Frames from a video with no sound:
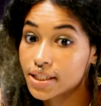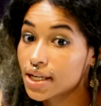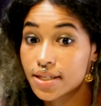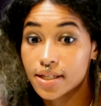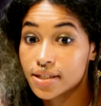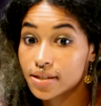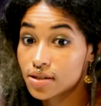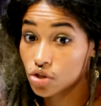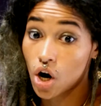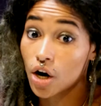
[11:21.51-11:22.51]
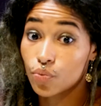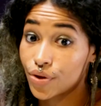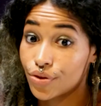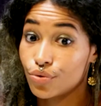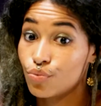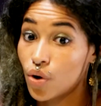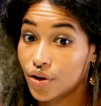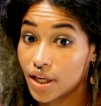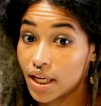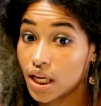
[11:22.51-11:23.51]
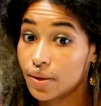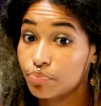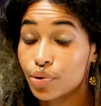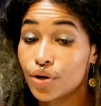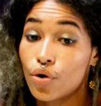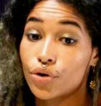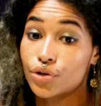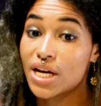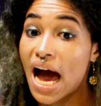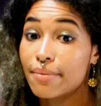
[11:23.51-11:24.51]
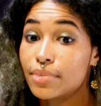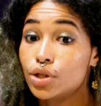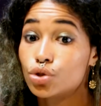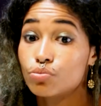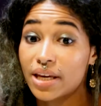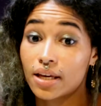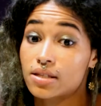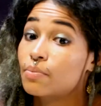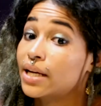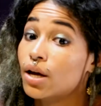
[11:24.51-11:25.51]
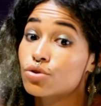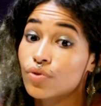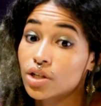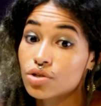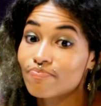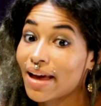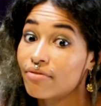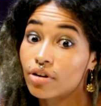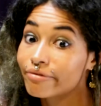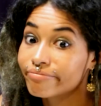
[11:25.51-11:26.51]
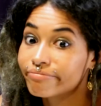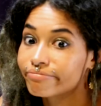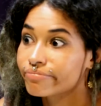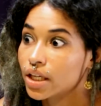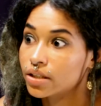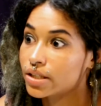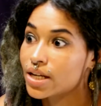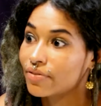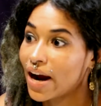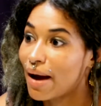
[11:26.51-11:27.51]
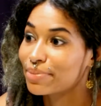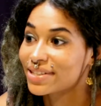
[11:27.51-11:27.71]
doesn't start with you working and putting all your time into making somebody else rich ever it just never happens